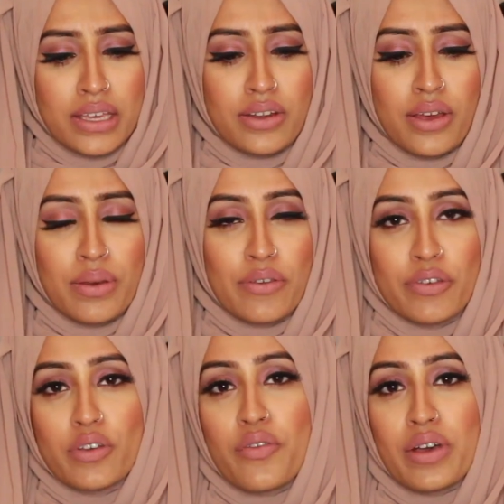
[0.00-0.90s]
You know, if
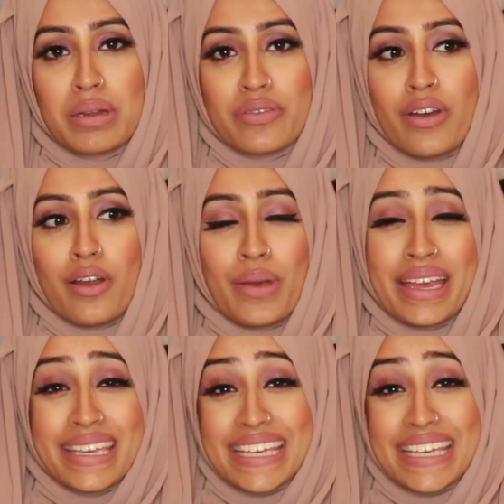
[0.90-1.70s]
you've got family far away,